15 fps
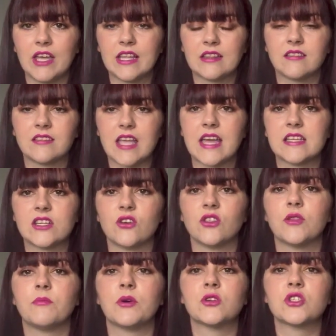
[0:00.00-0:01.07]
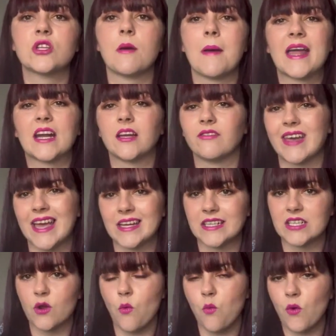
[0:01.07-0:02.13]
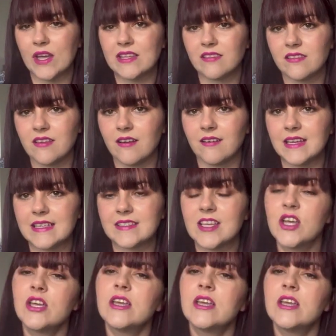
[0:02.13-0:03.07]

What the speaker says: instead on the bottom, and I've added waist ties.